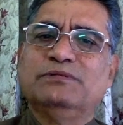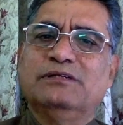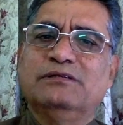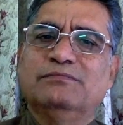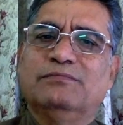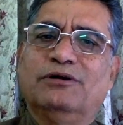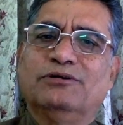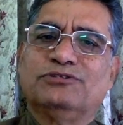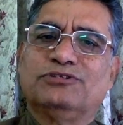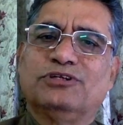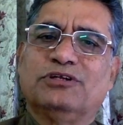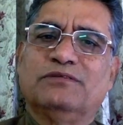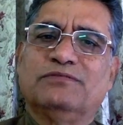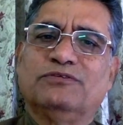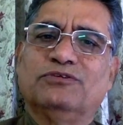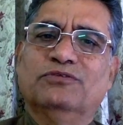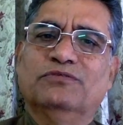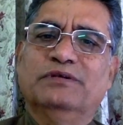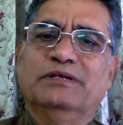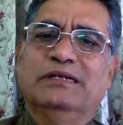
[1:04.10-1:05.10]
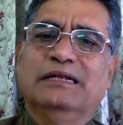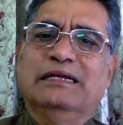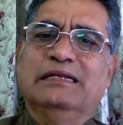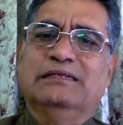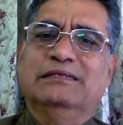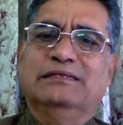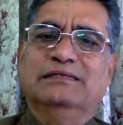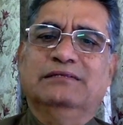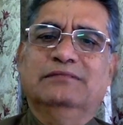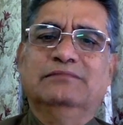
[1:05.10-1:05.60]
monster of
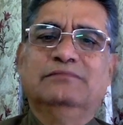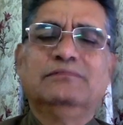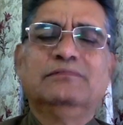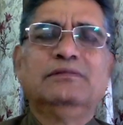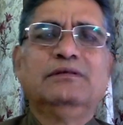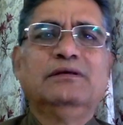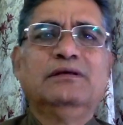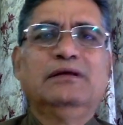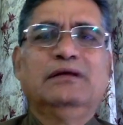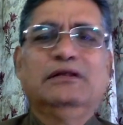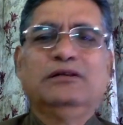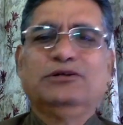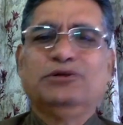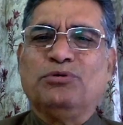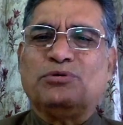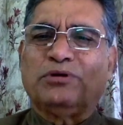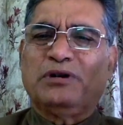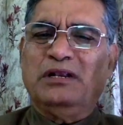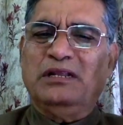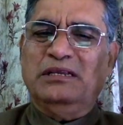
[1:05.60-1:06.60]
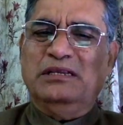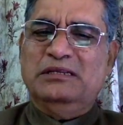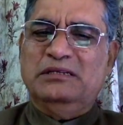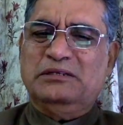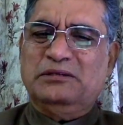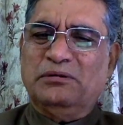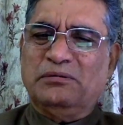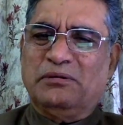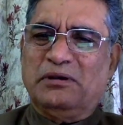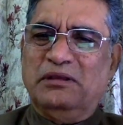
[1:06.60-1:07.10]
COVID-19
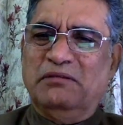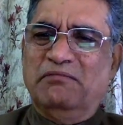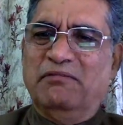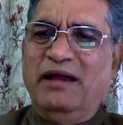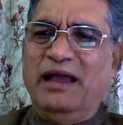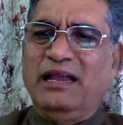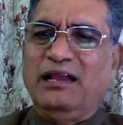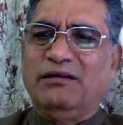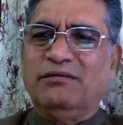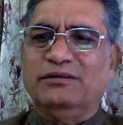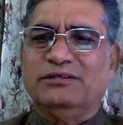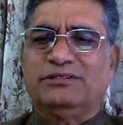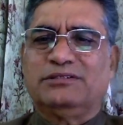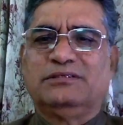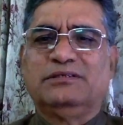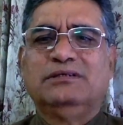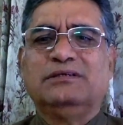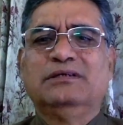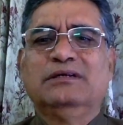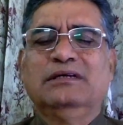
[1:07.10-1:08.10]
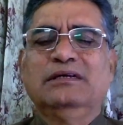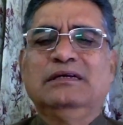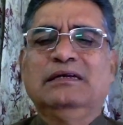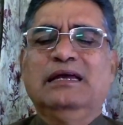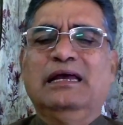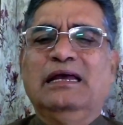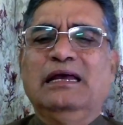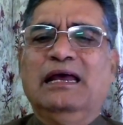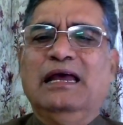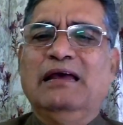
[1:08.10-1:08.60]
totally vanquished
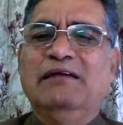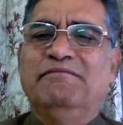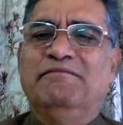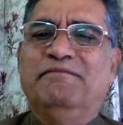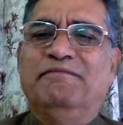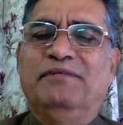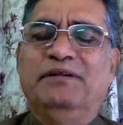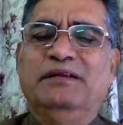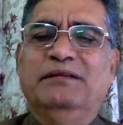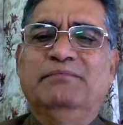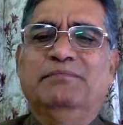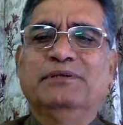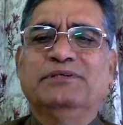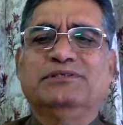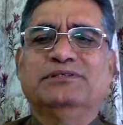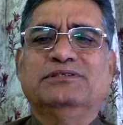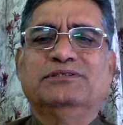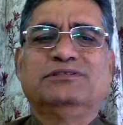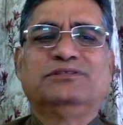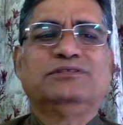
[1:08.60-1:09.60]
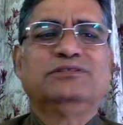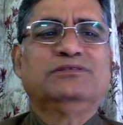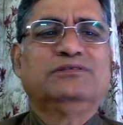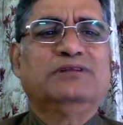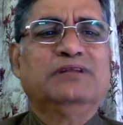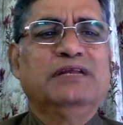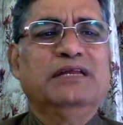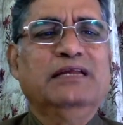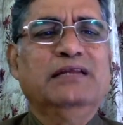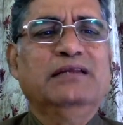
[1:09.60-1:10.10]
every business,
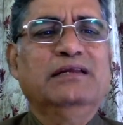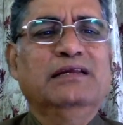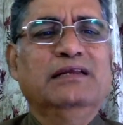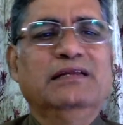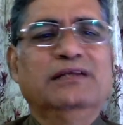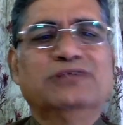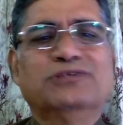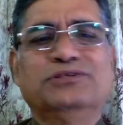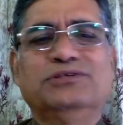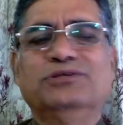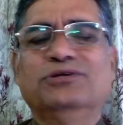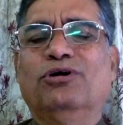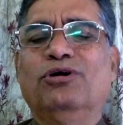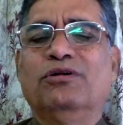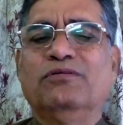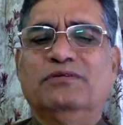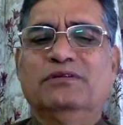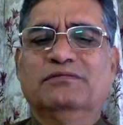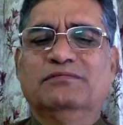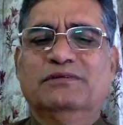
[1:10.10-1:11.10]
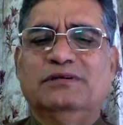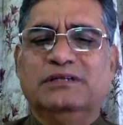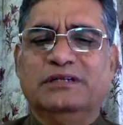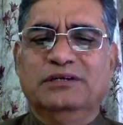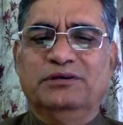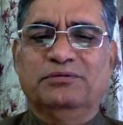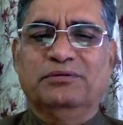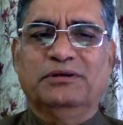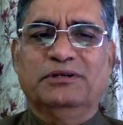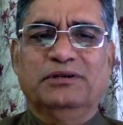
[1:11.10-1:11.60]
trade, industry all over the world in
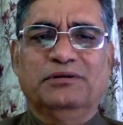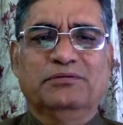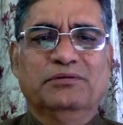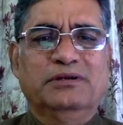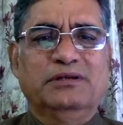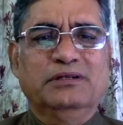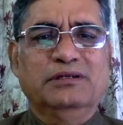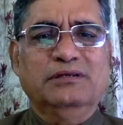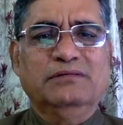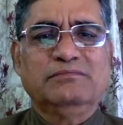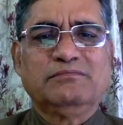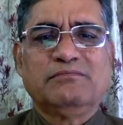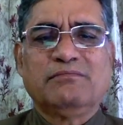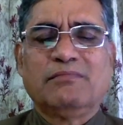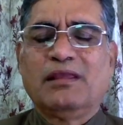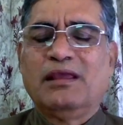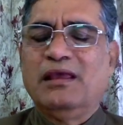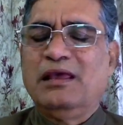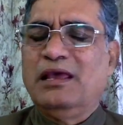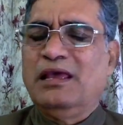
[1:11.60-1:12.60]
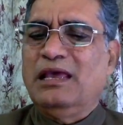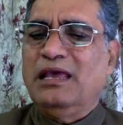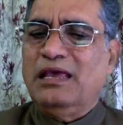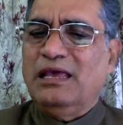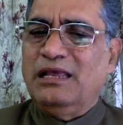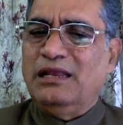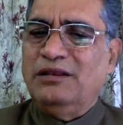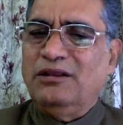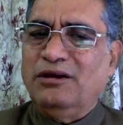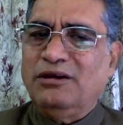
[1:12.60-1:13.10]
2020.
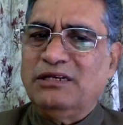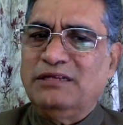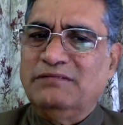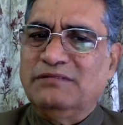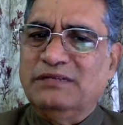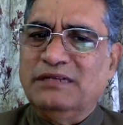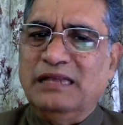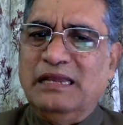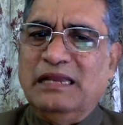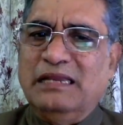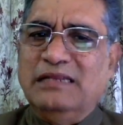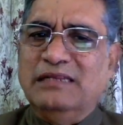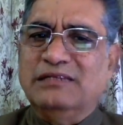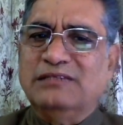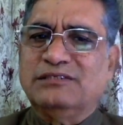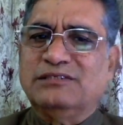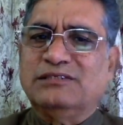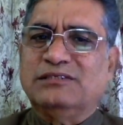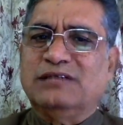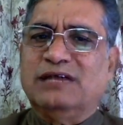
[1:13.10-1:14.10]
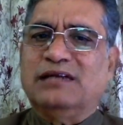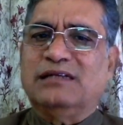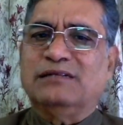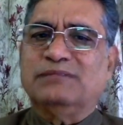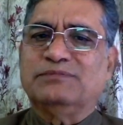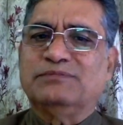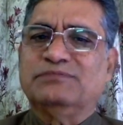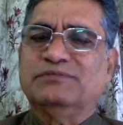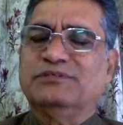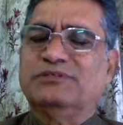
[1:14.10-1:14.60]
Not even Indian
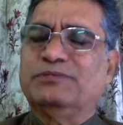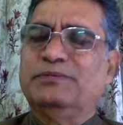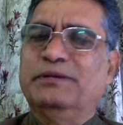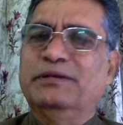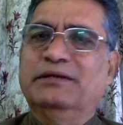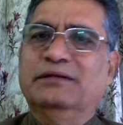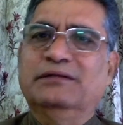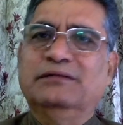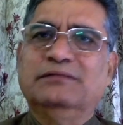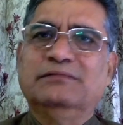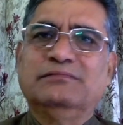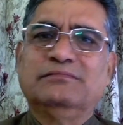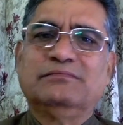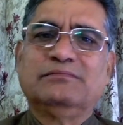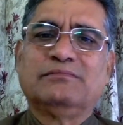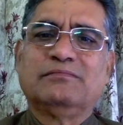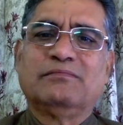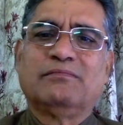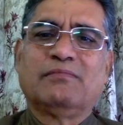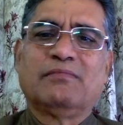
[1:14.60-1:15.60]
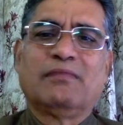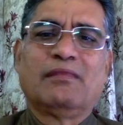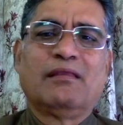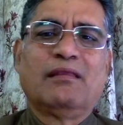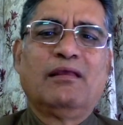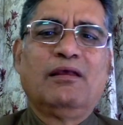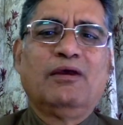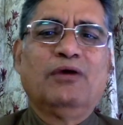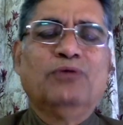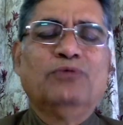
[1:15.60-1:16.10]
startups were spared,
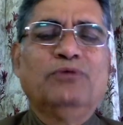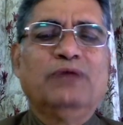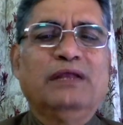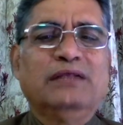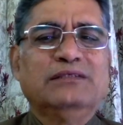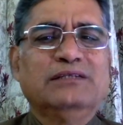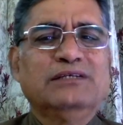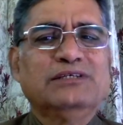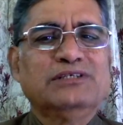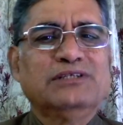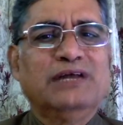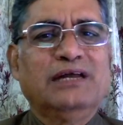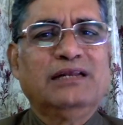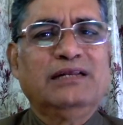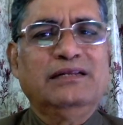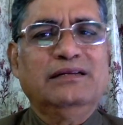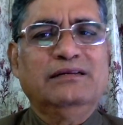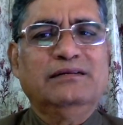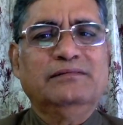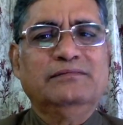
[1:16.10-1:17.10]
who had just started.